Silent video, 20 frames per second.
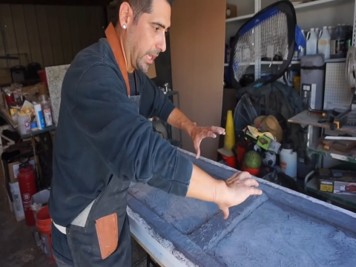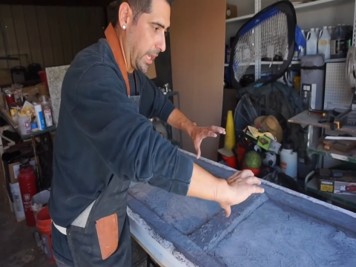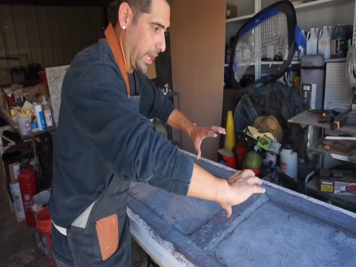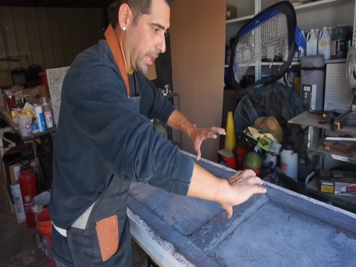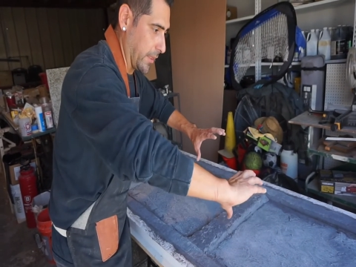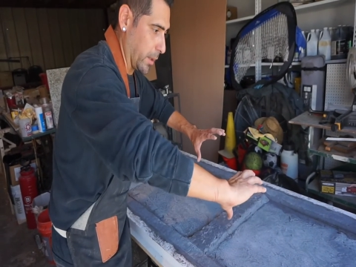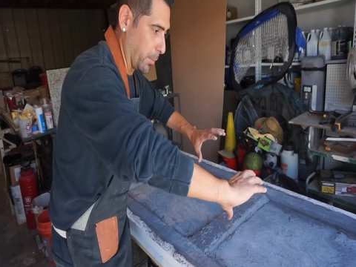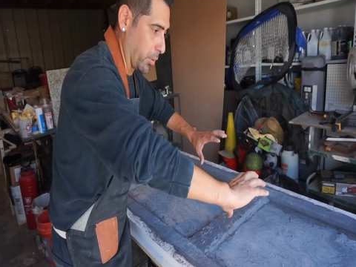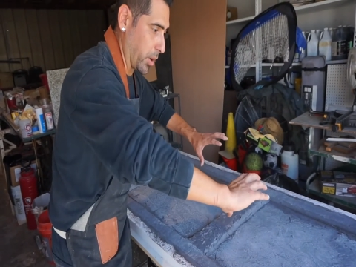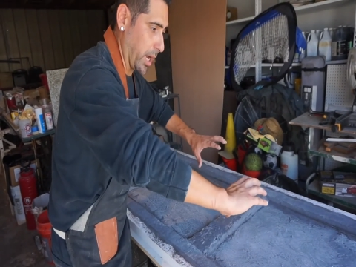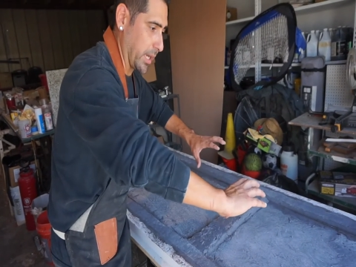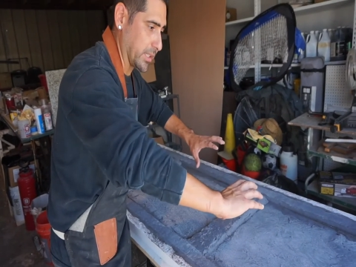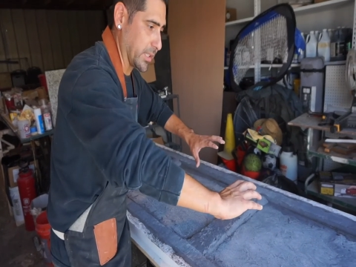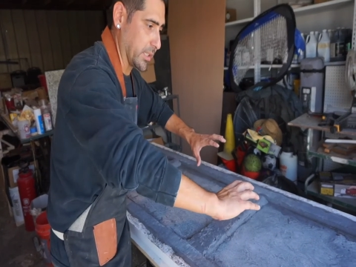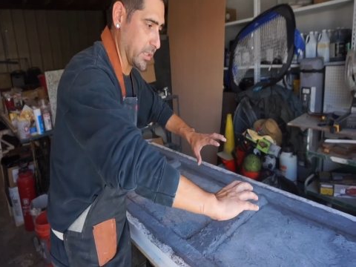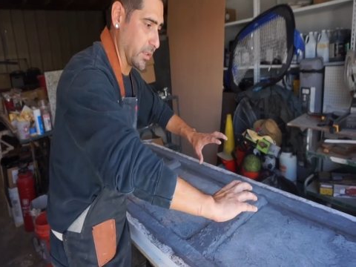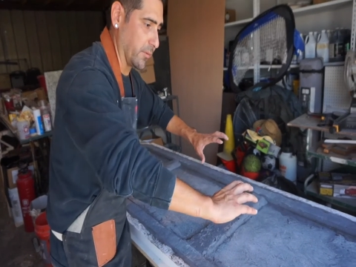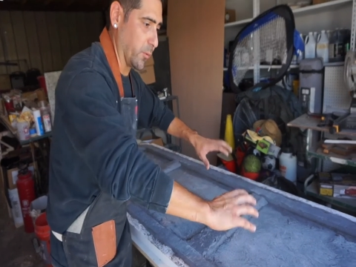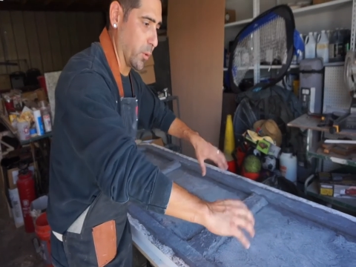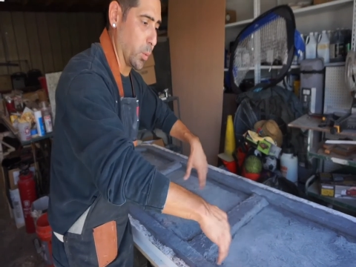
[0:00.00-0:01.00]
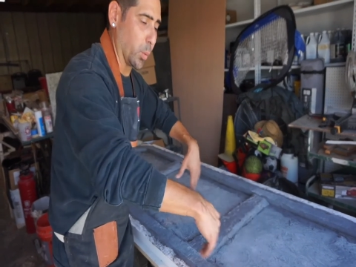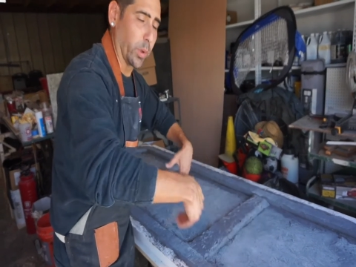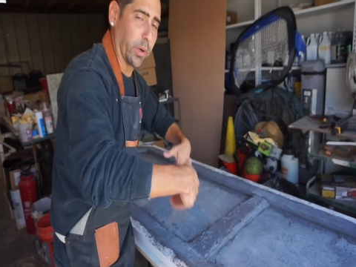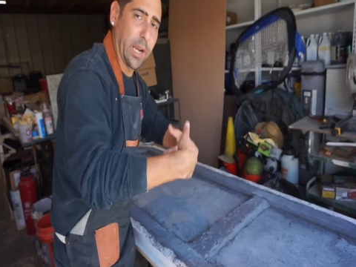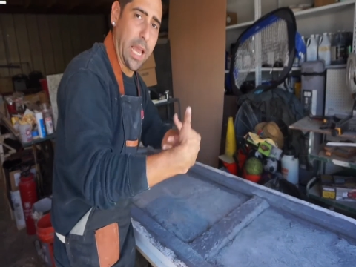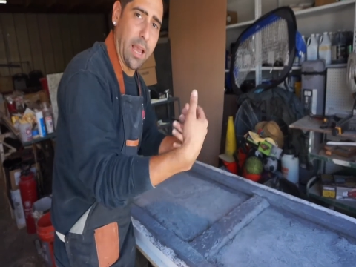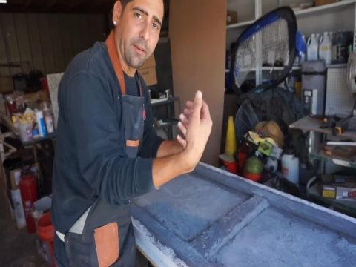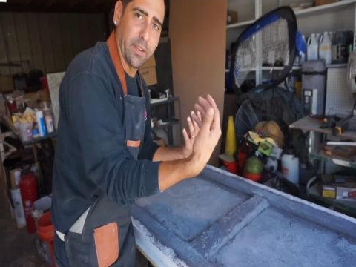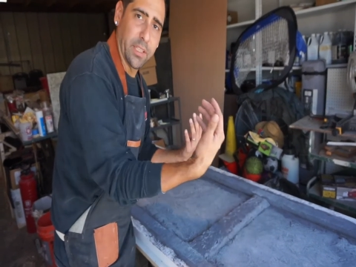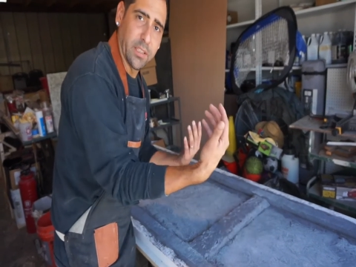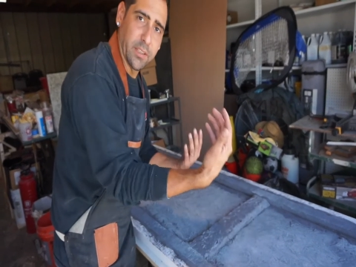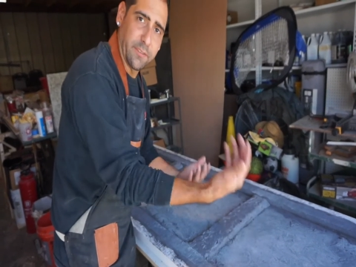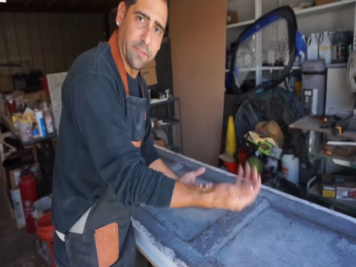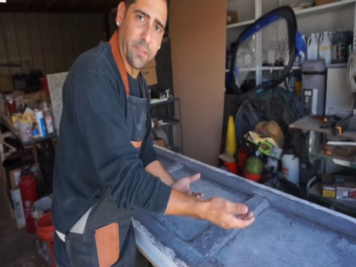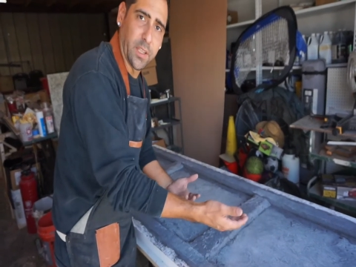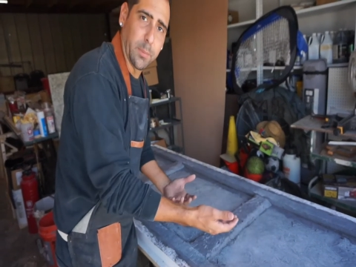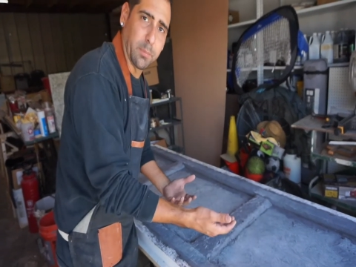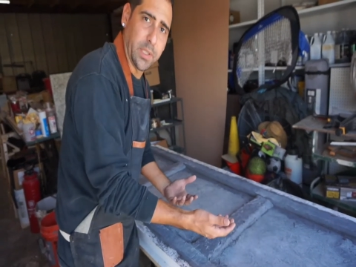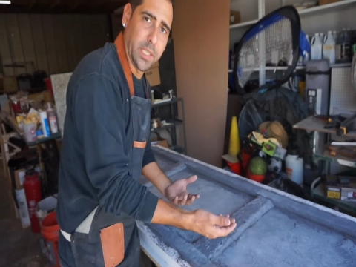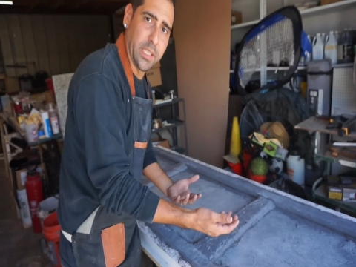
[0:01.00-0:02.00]
and the process of when we're having to
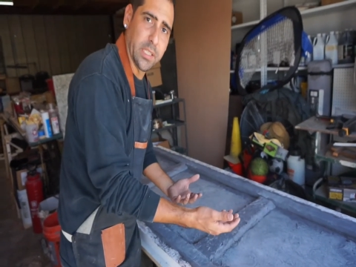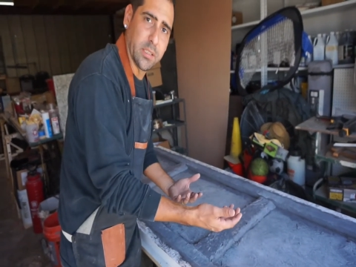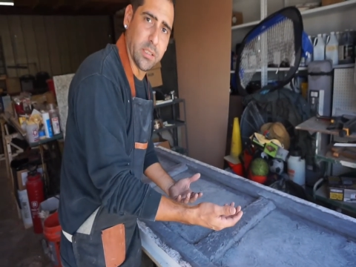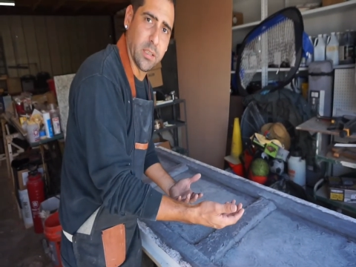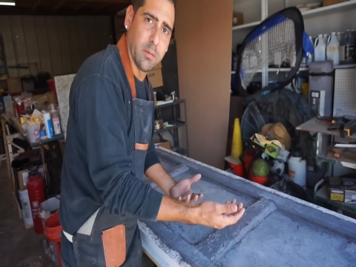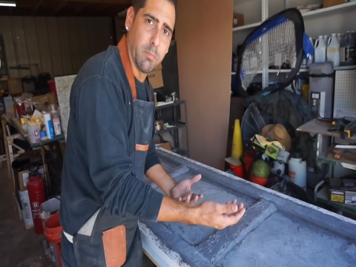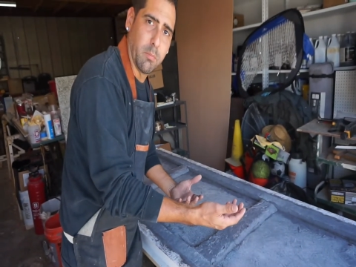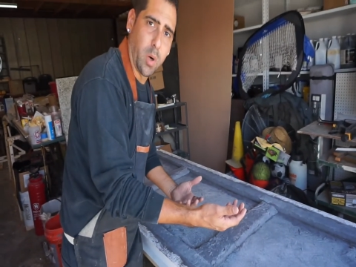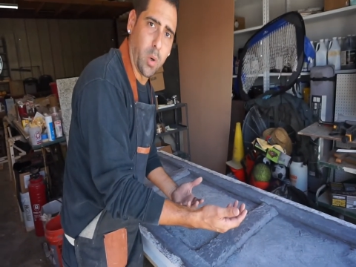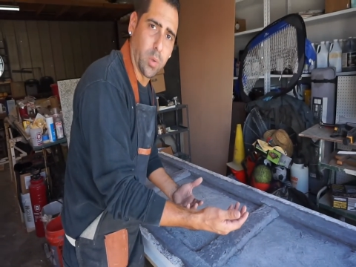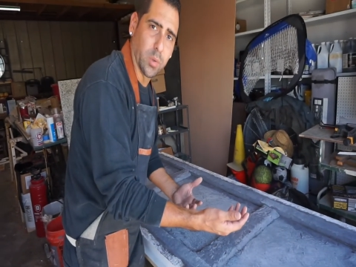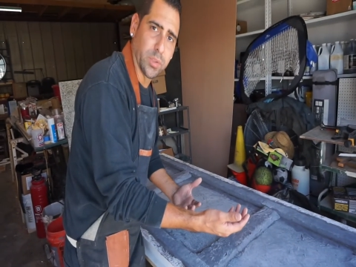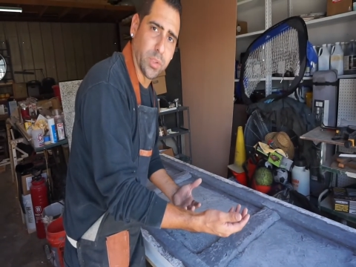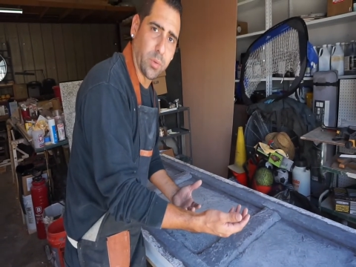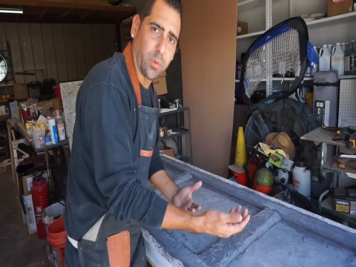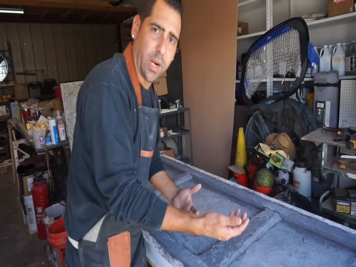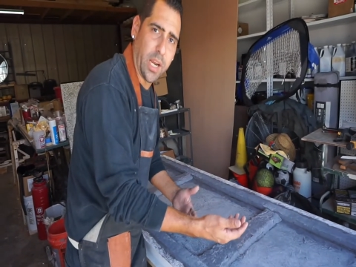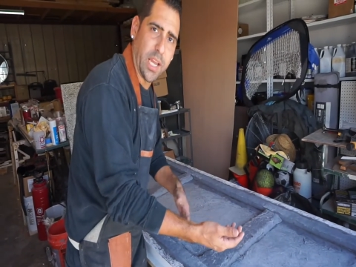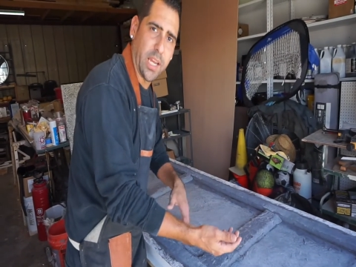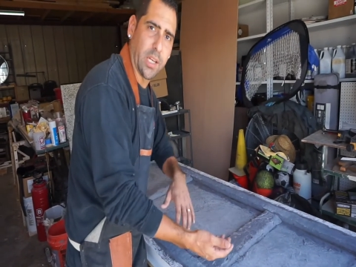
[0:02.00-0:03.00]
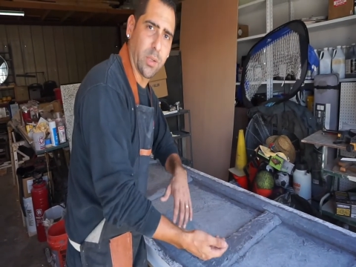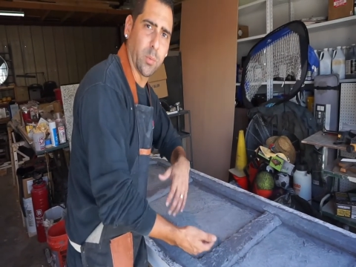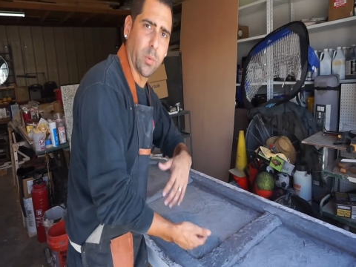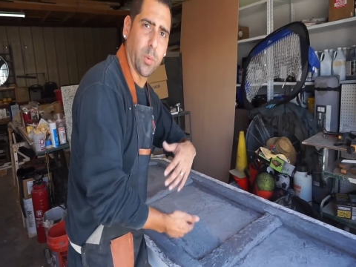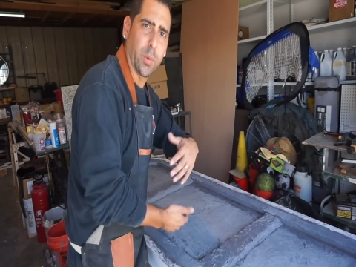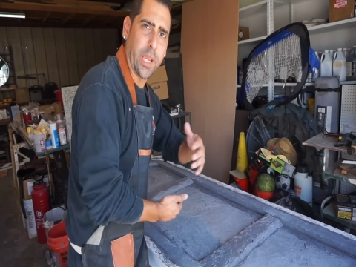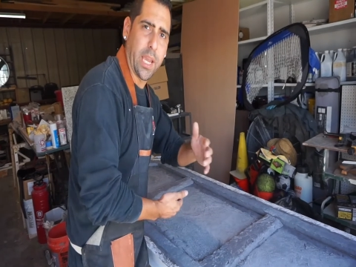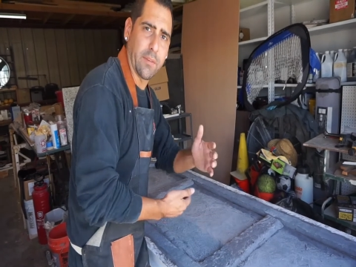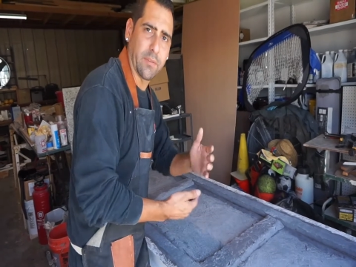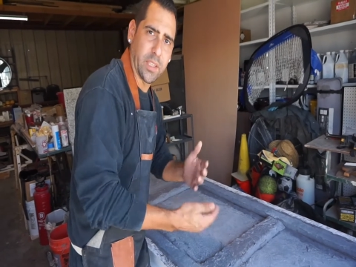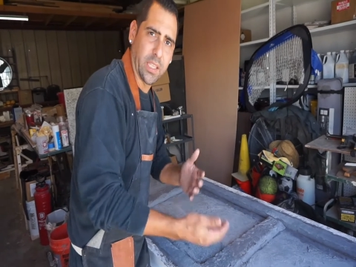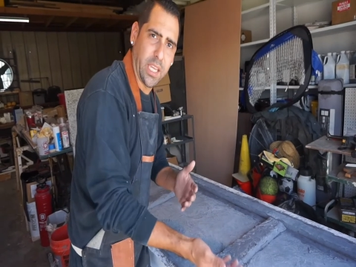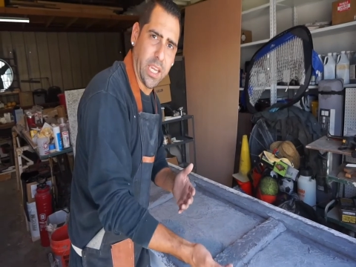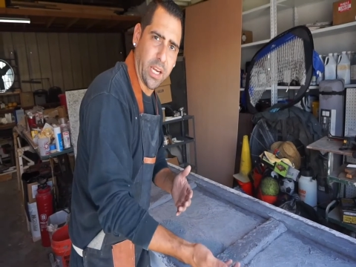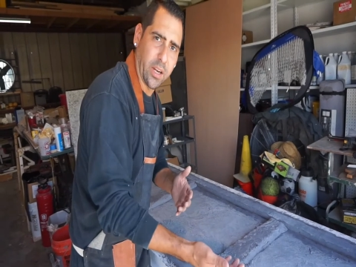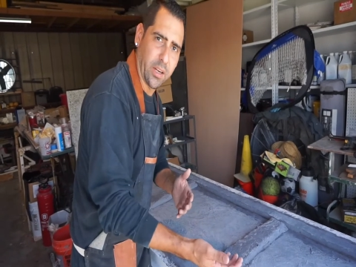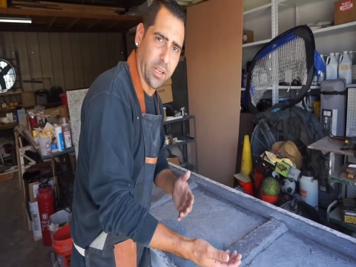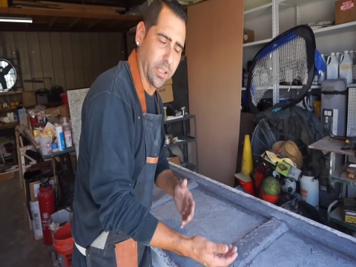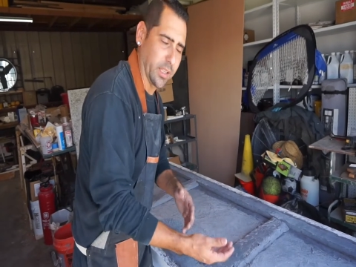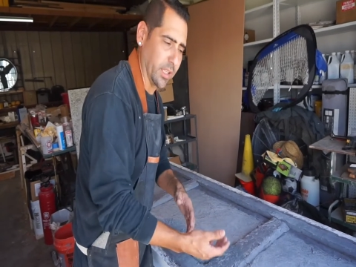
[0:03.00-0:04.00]
flip these molds around, when we have to
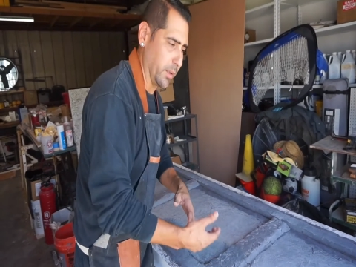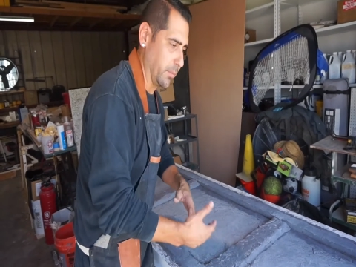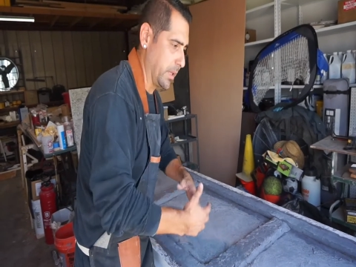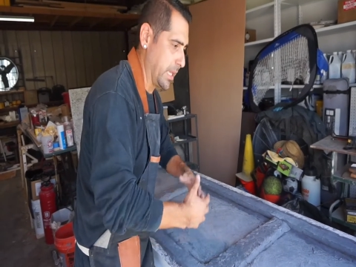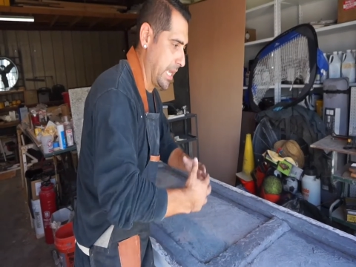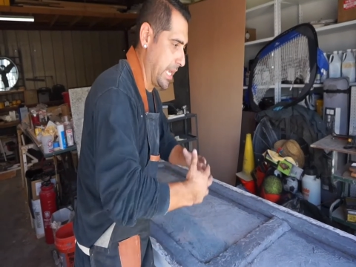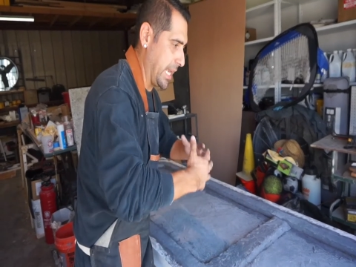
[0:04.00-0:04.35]
carry them,